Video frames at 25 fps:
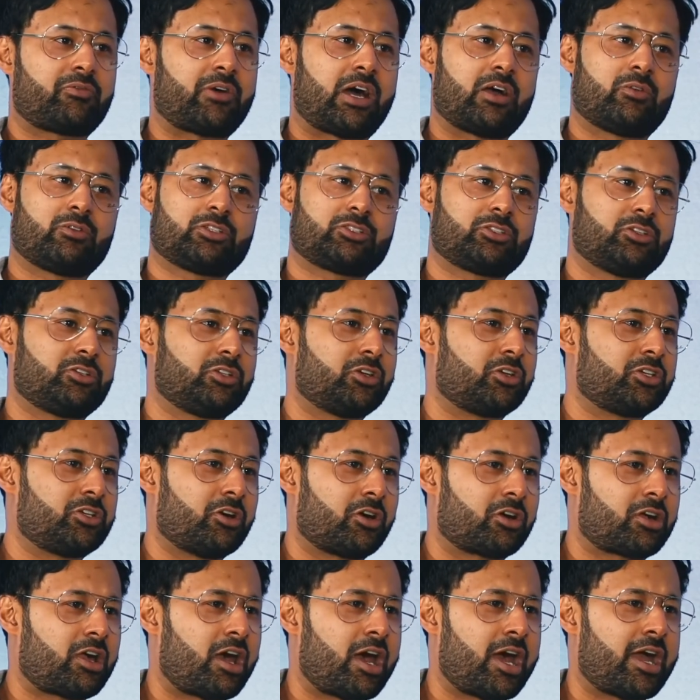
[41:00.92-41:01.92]
if I was you, you're a
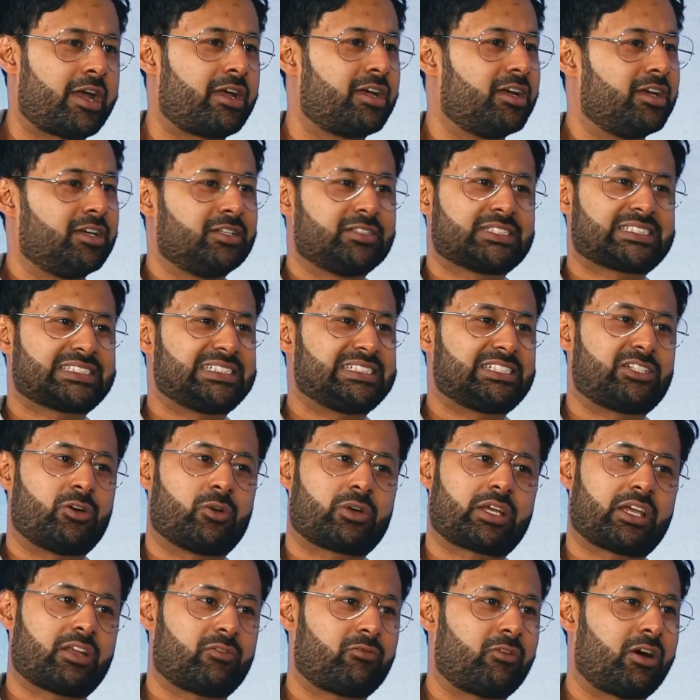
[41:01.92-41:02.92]
young guy,
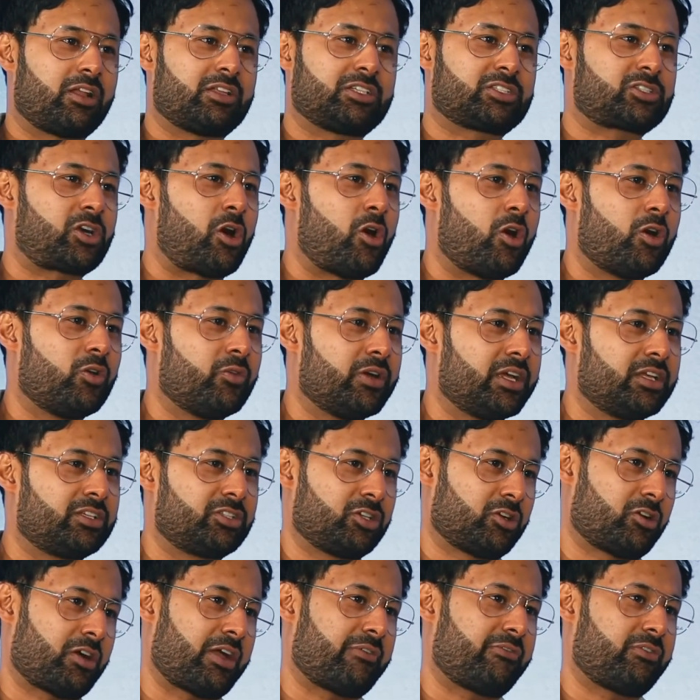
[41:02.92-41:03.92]
don't get involved. It's COVID.
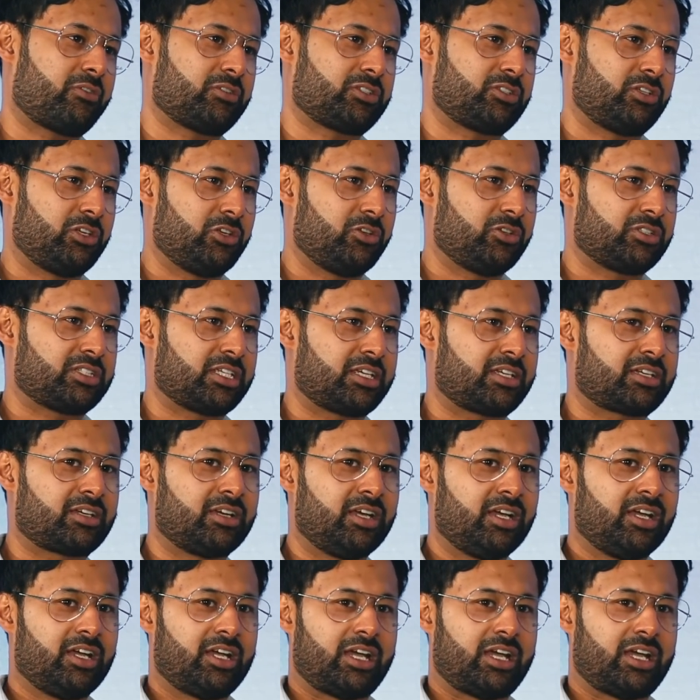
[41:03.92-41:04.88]
You know, everyone's losing.